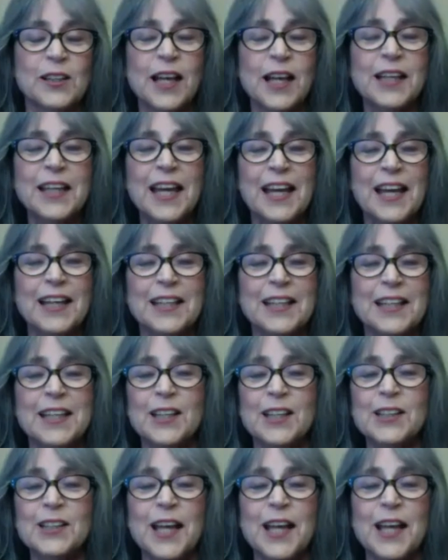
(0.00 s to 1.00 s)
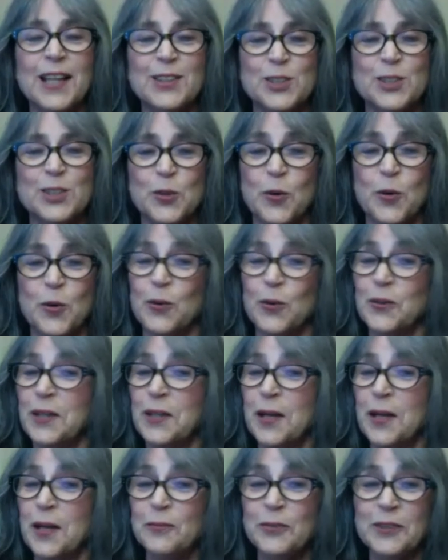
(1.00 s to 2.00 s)
Again, giggle at your own
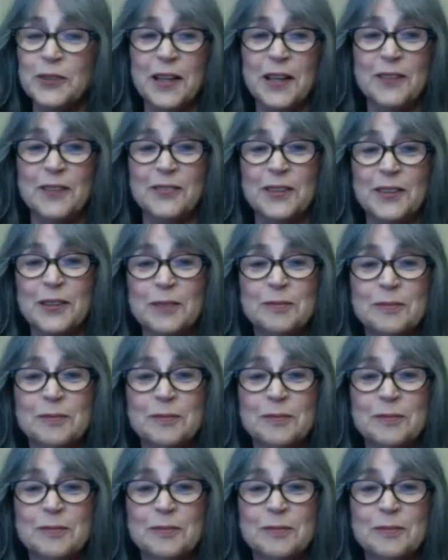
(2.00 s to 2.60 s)
comfort level.